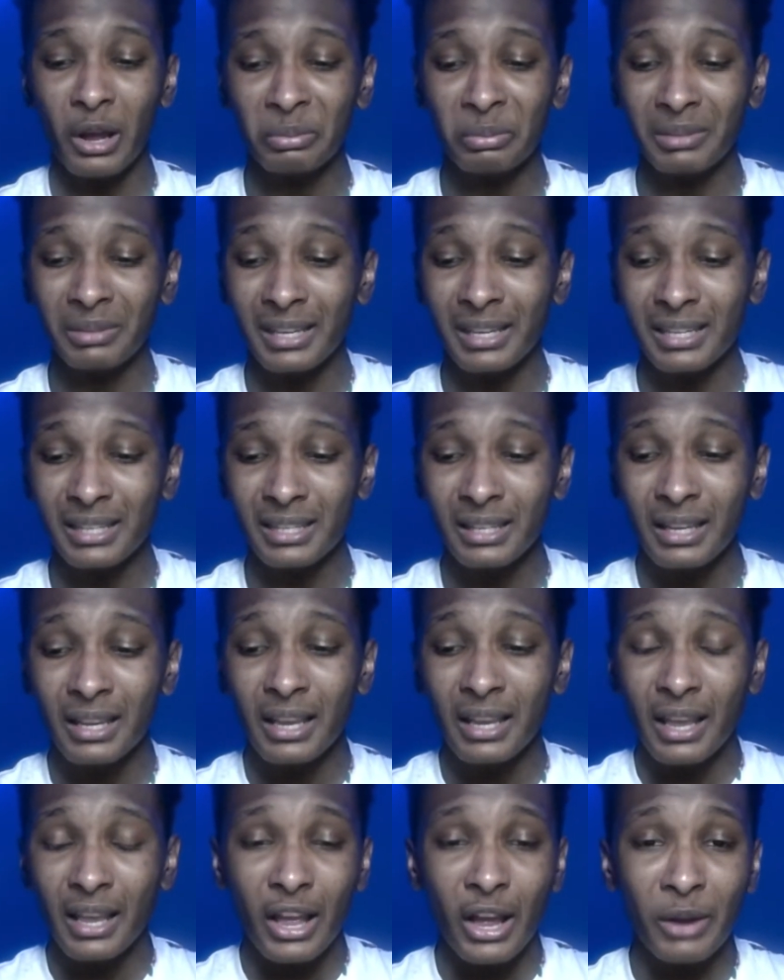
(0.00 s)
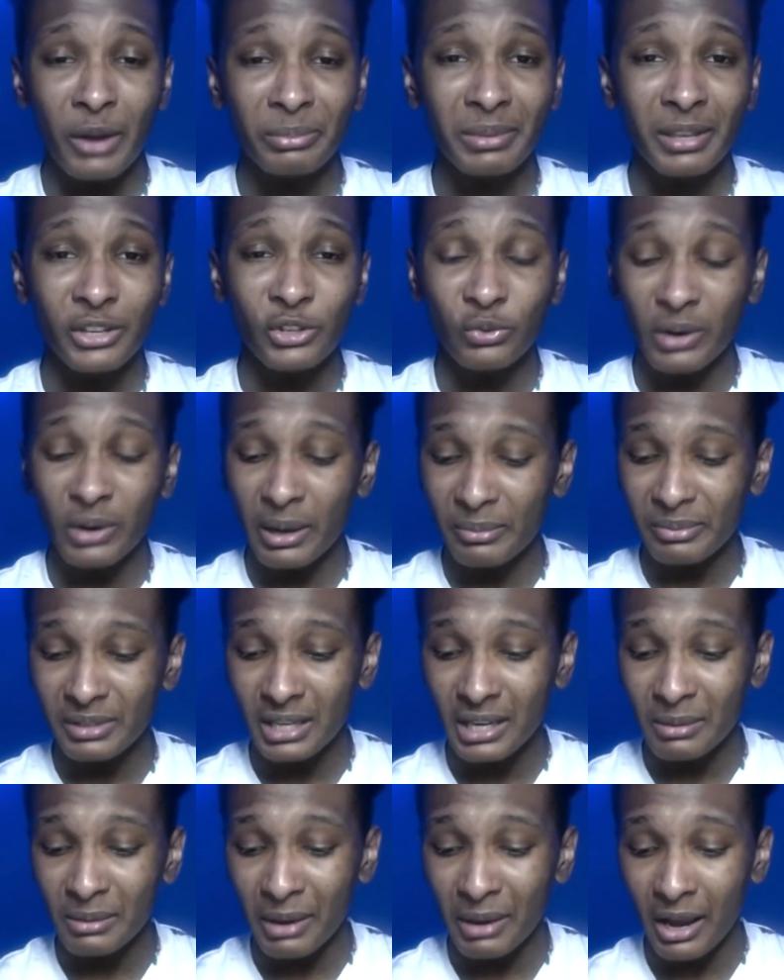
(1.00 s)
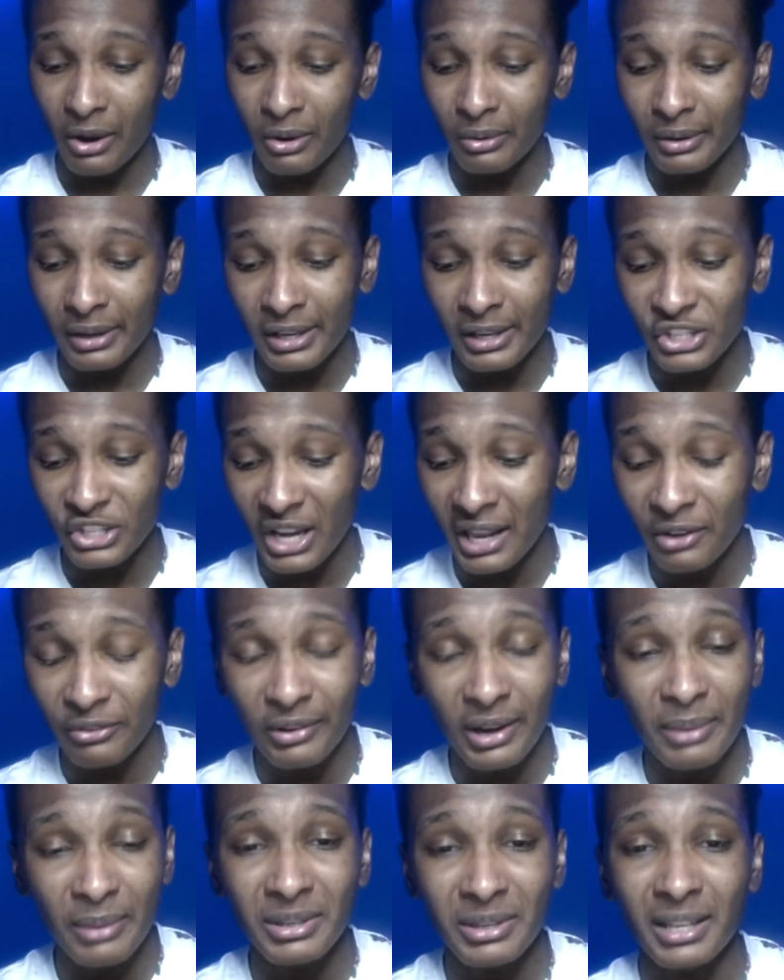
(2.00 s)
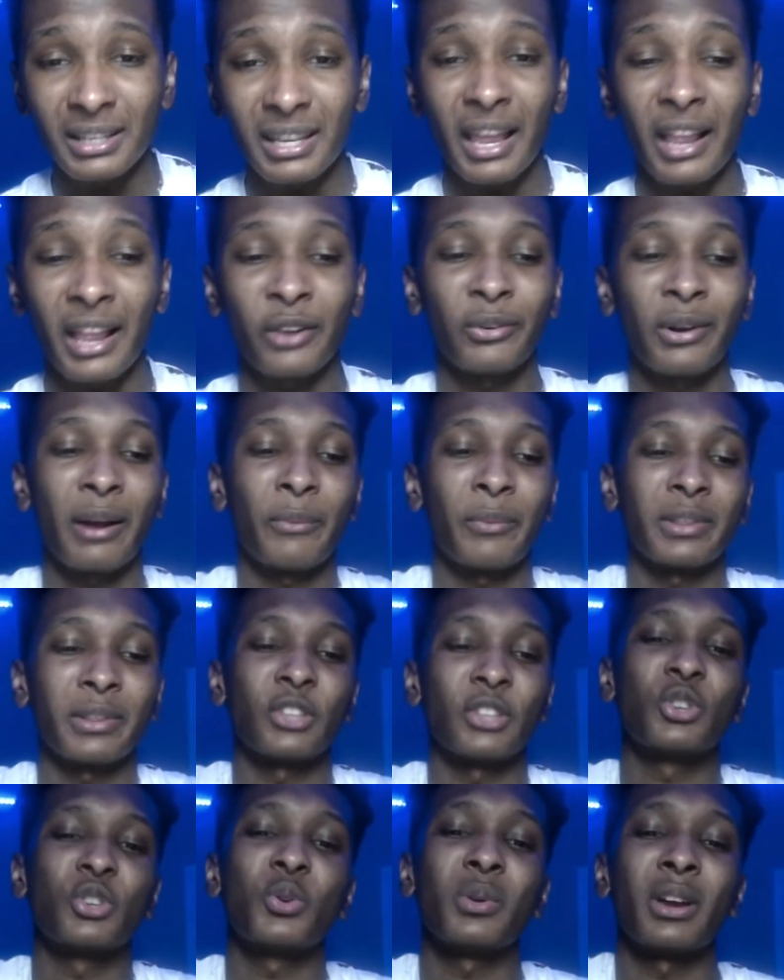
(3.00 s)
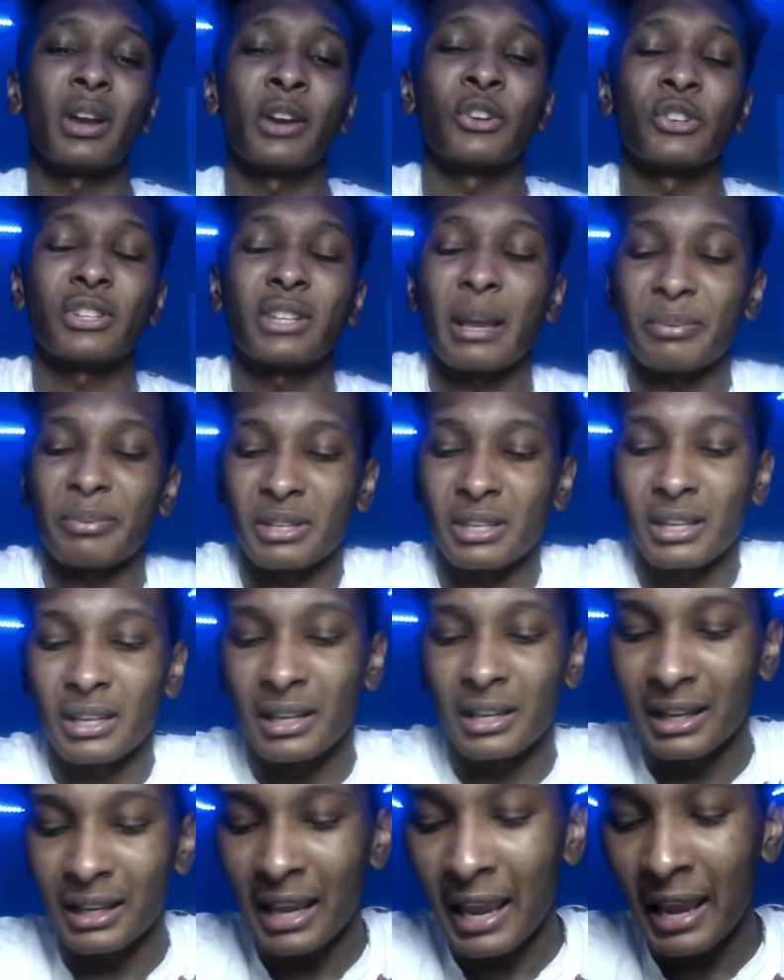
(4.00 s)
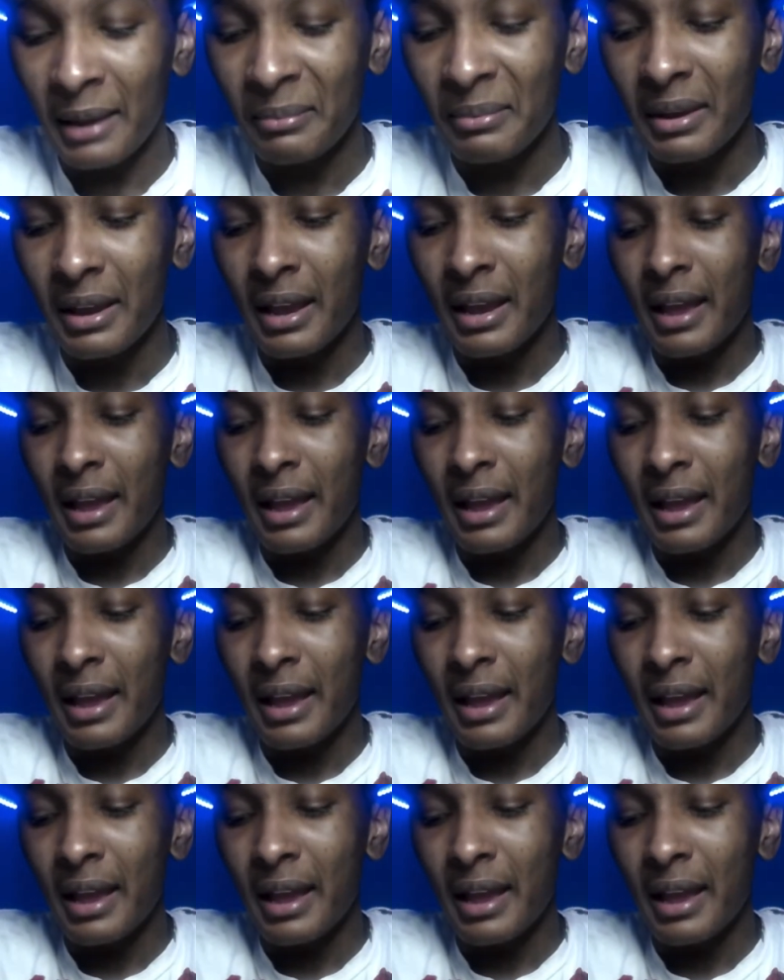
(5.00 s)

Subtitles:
this Rams team out. And Jalen Ramsey and Taylor Rapp with the 2 interceptions in the game.